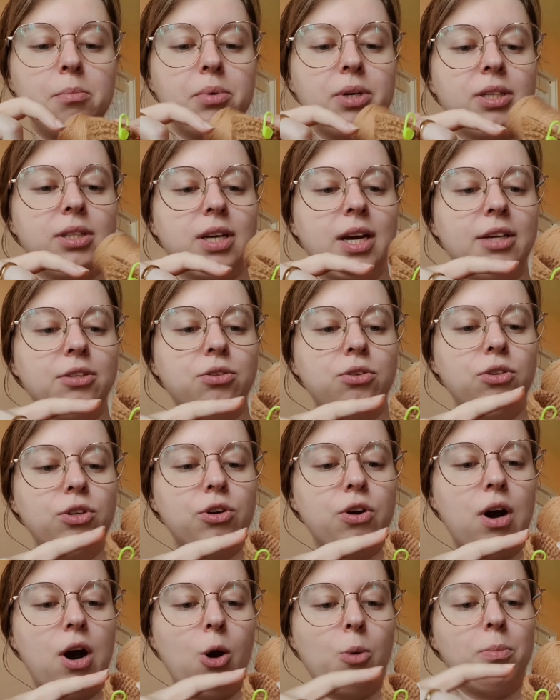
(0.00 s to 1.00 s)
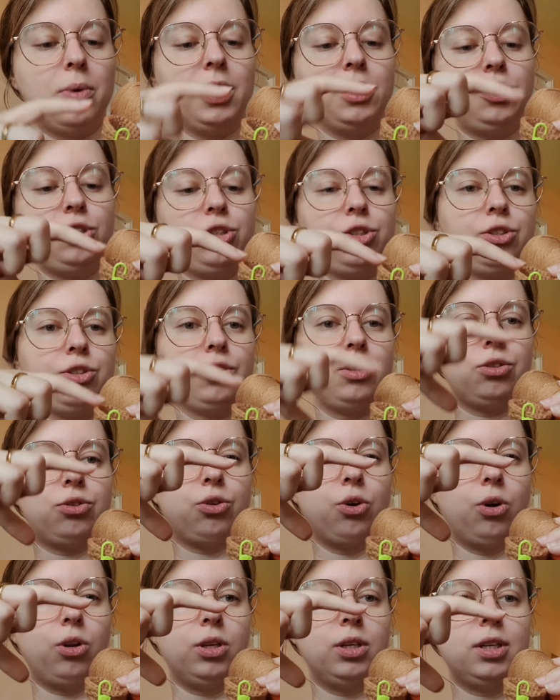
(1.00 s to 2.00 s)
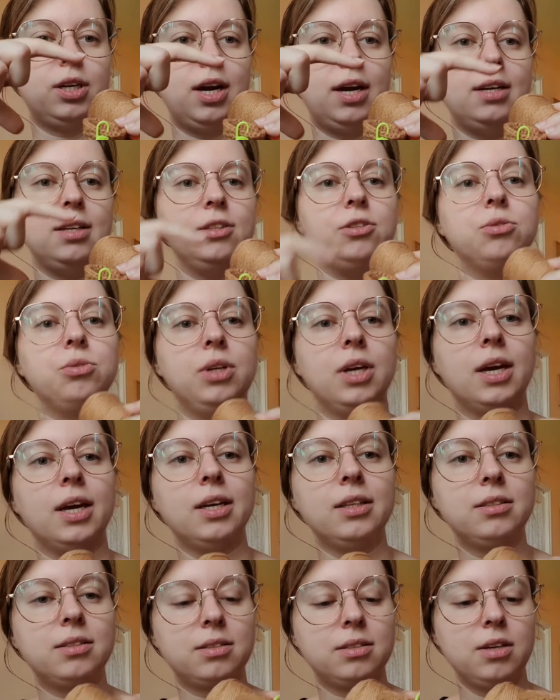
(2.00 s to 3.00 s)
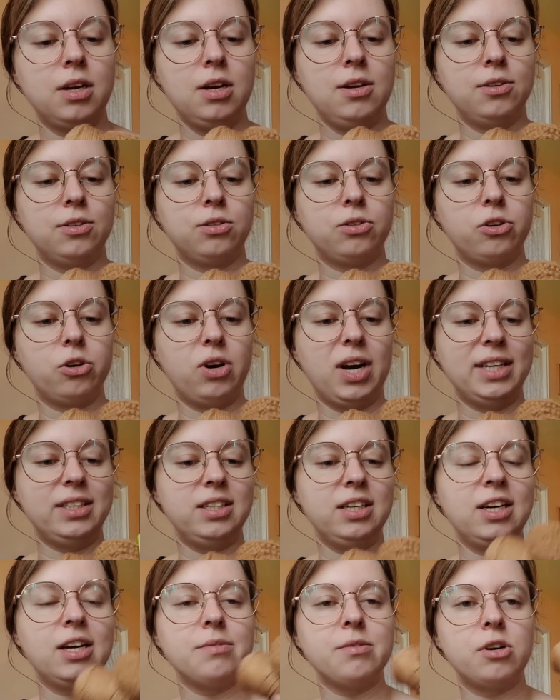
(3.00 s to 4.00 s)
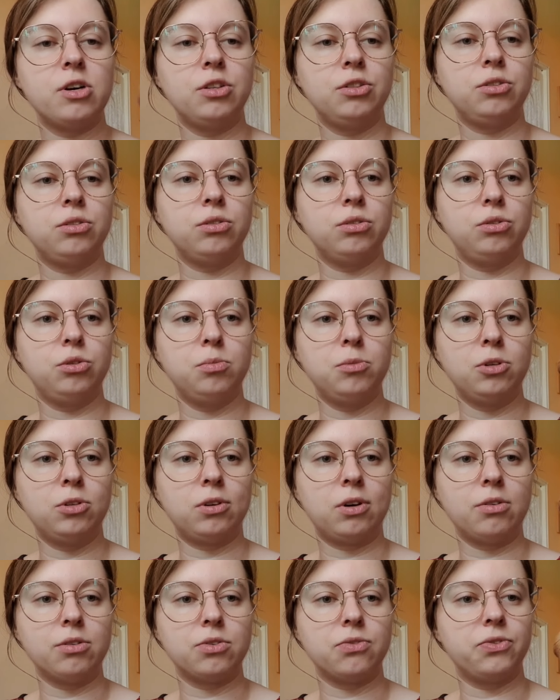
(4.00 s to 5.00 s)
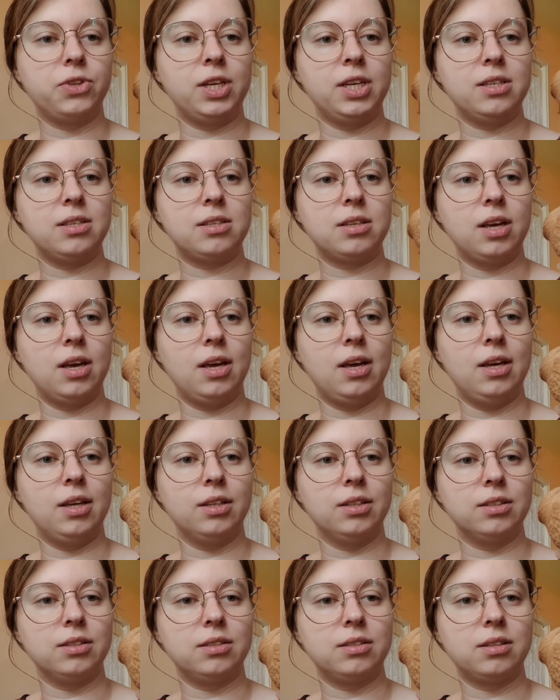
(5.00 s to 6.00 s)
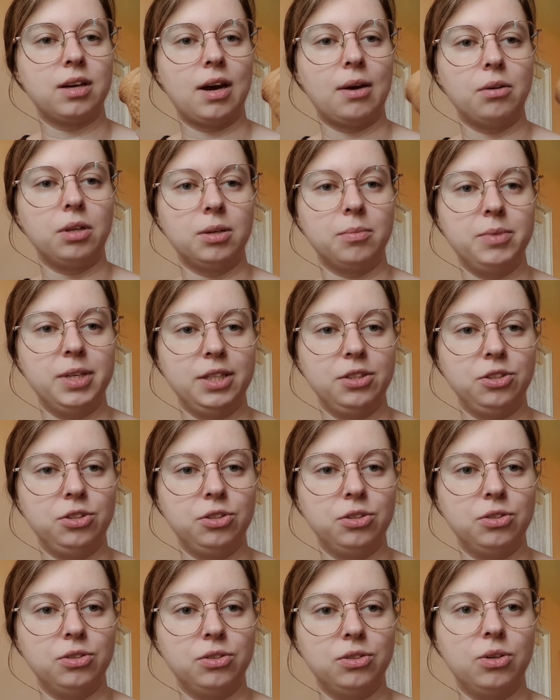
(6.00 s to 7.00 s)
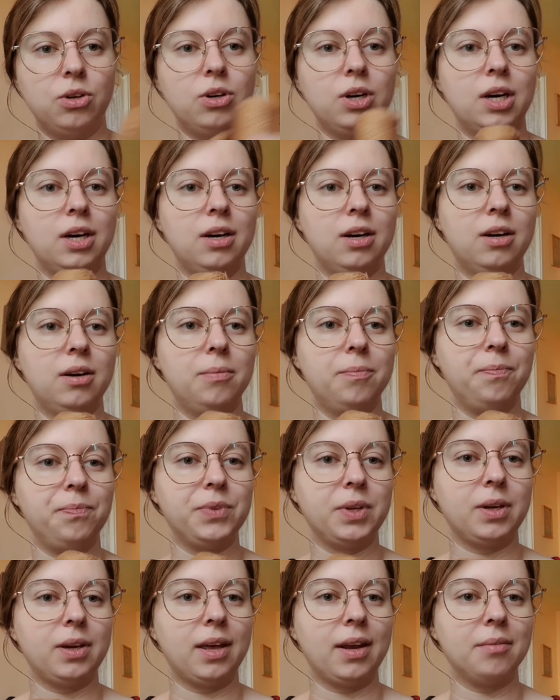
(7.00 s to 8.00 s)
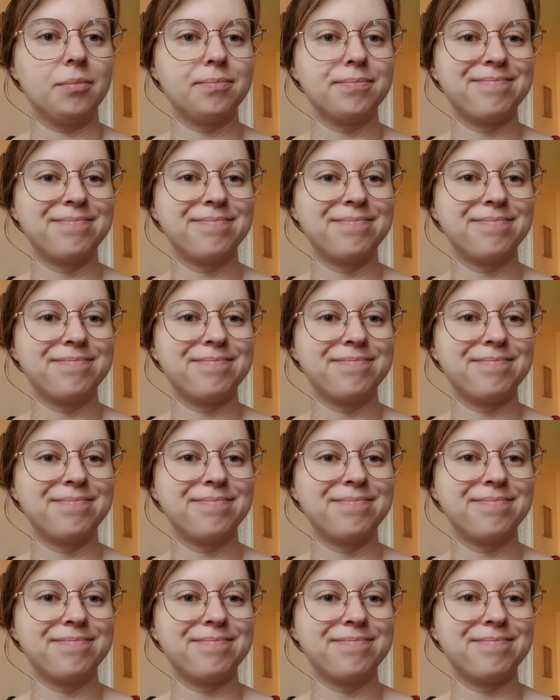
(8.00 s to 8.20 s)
but I don't know how much taller I need to get. So I think I'm going to do two more rows of this and I will update you um, again.